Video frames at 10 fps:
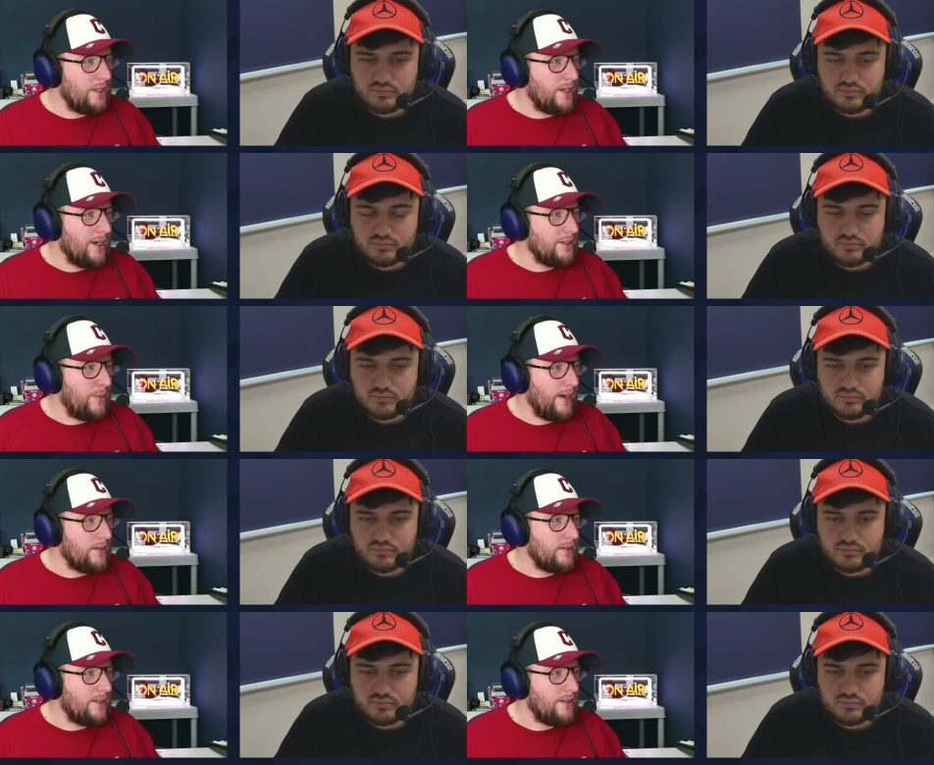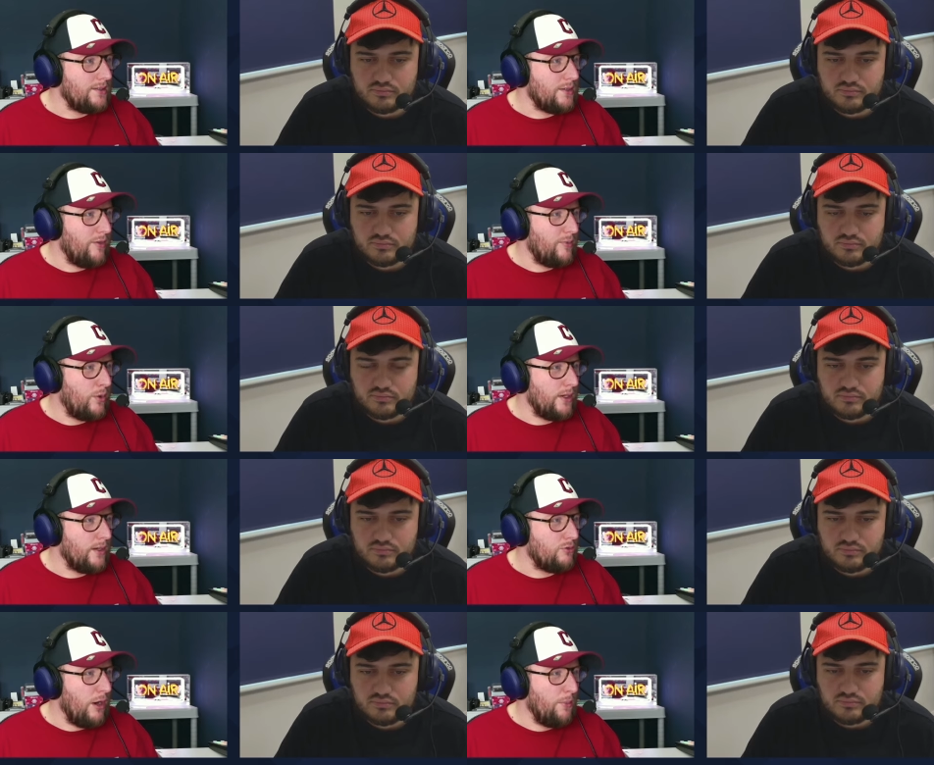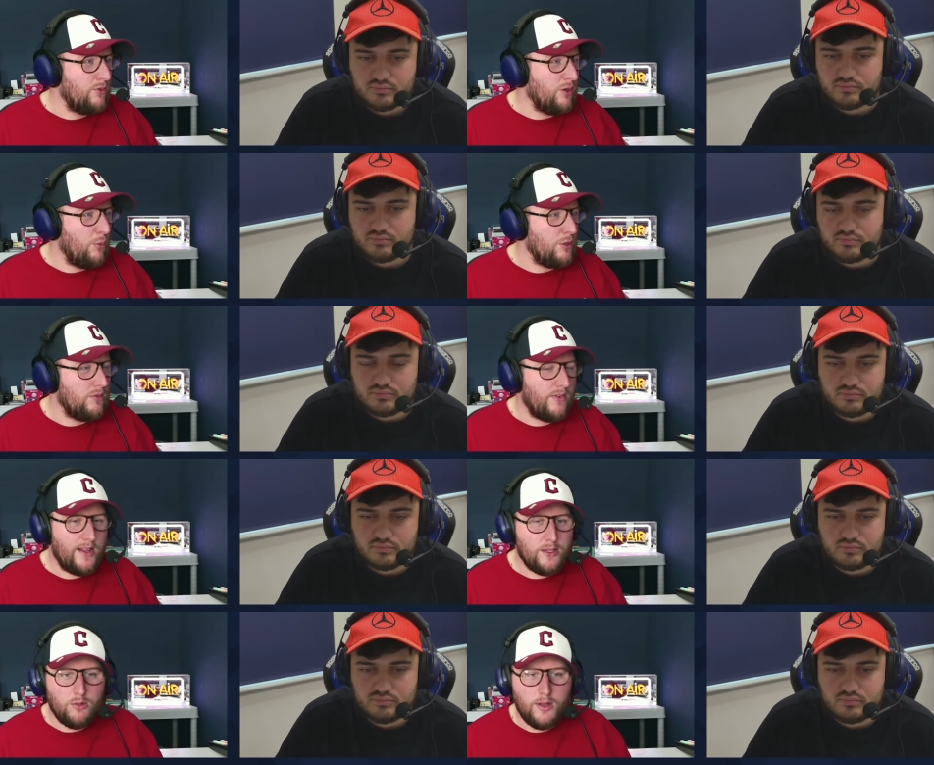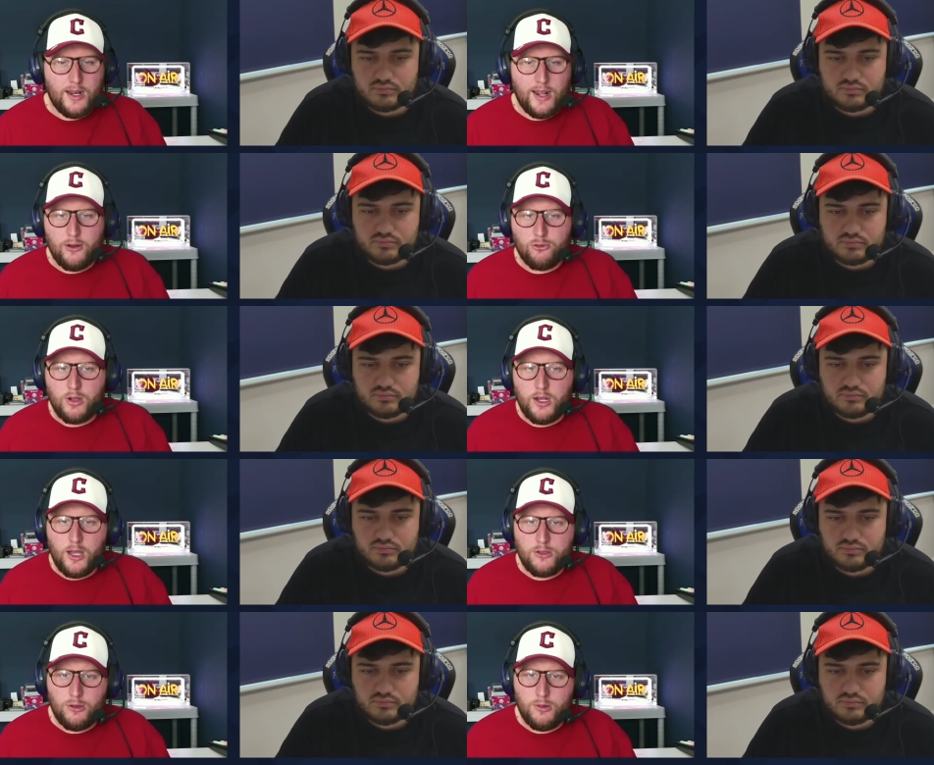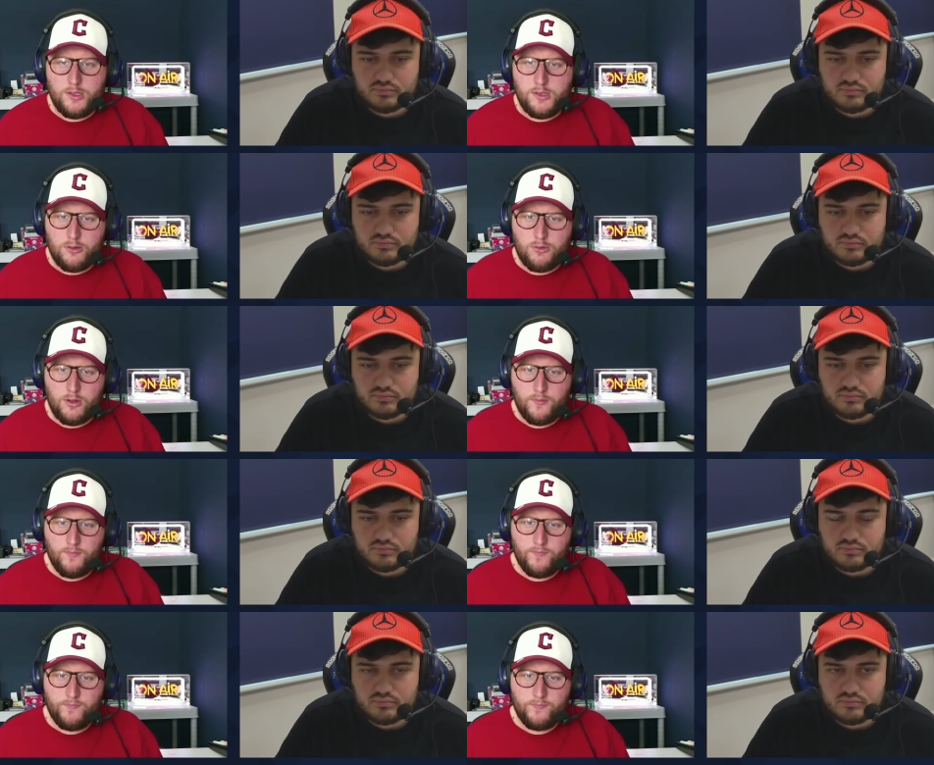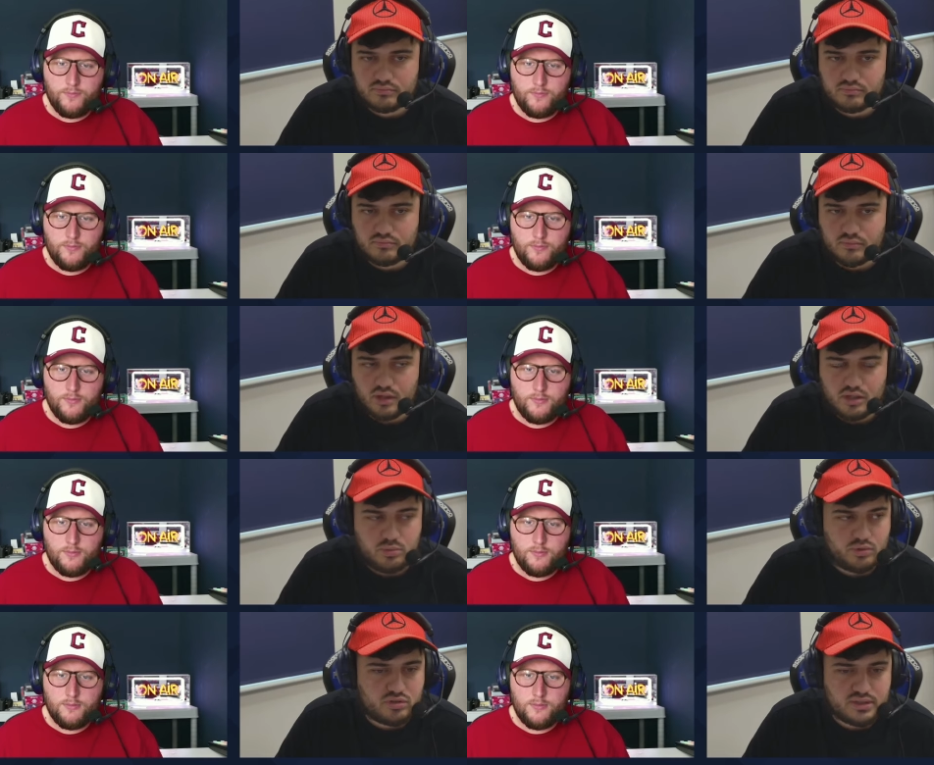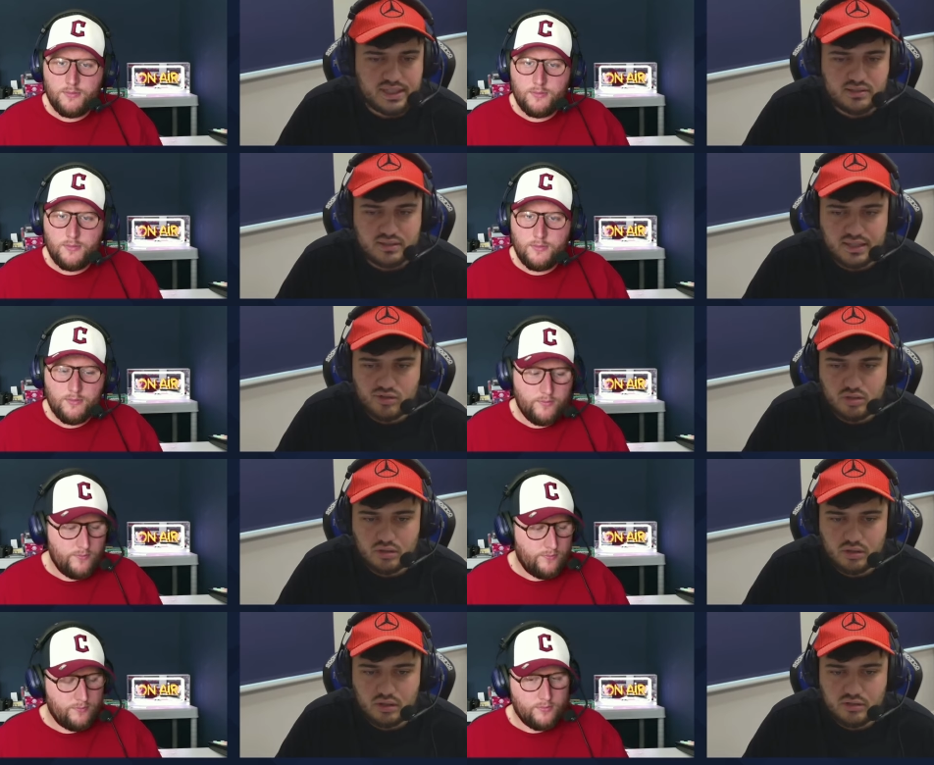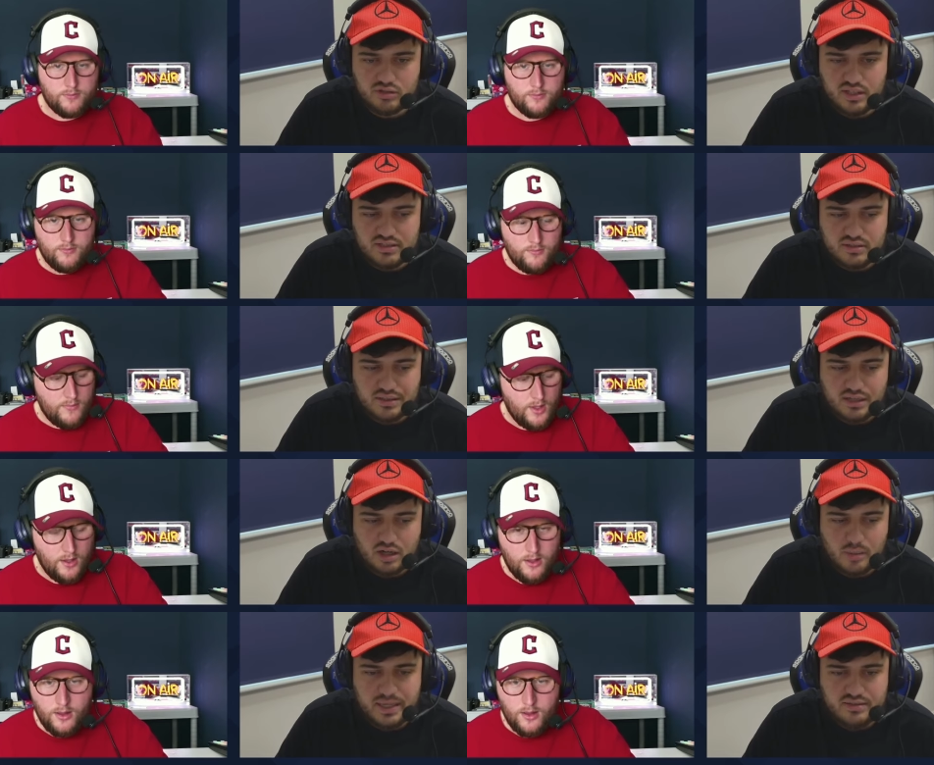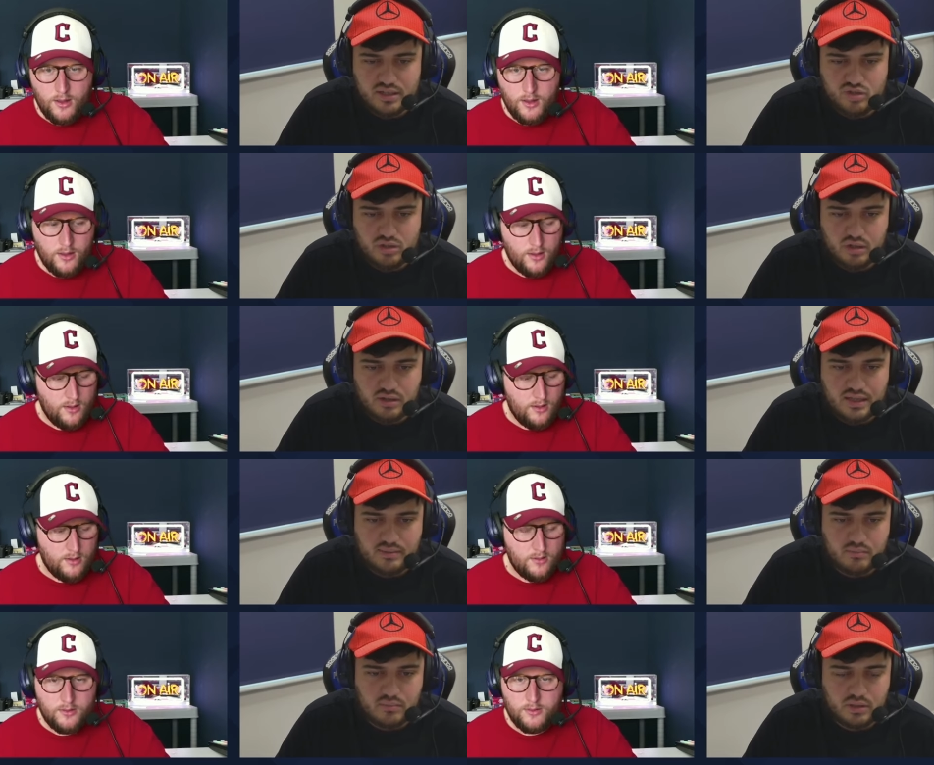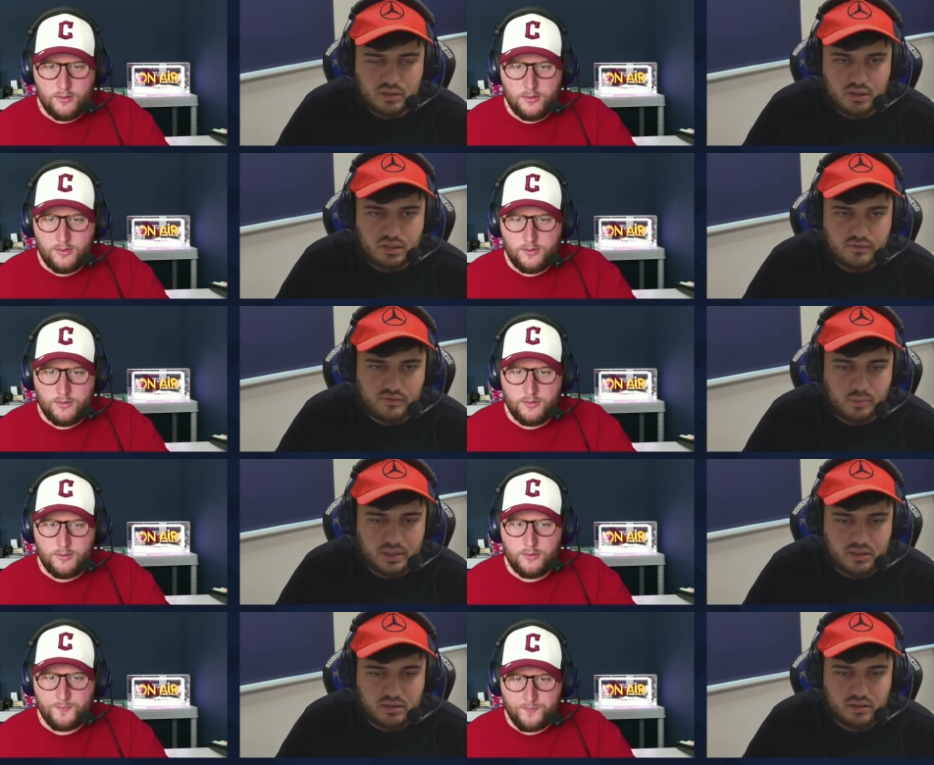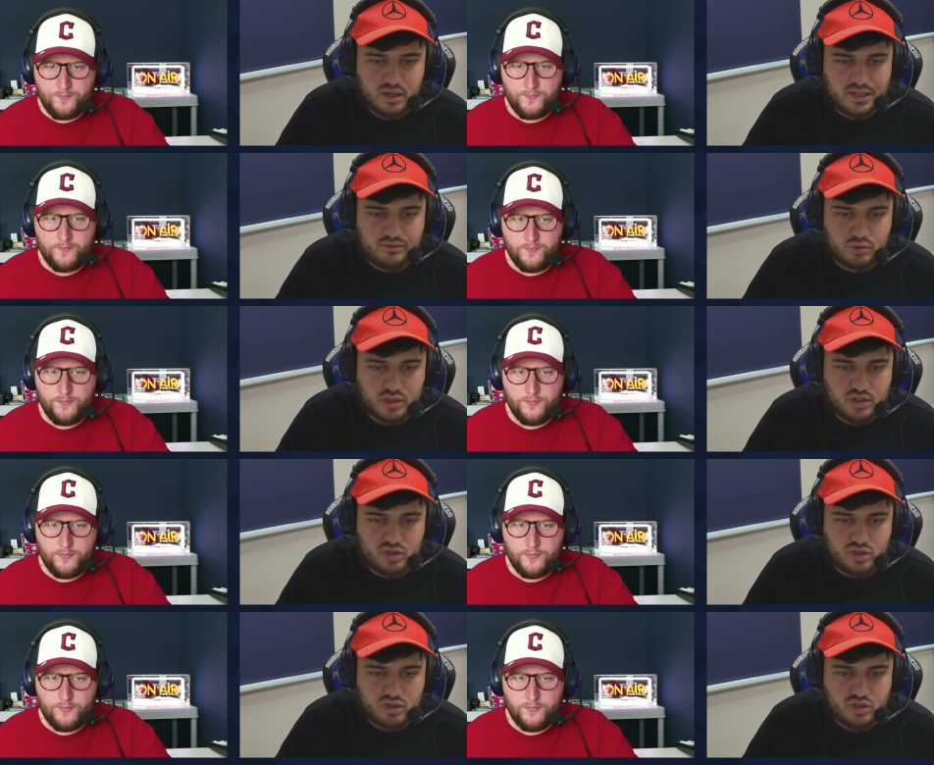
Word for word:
Speaker 1: cards of players in sophomore year drop so much in value, Alejandro Garnacho, etc.? I suppose
Speaker 2: there's less attention. There's less hobby attention on them for being a rookie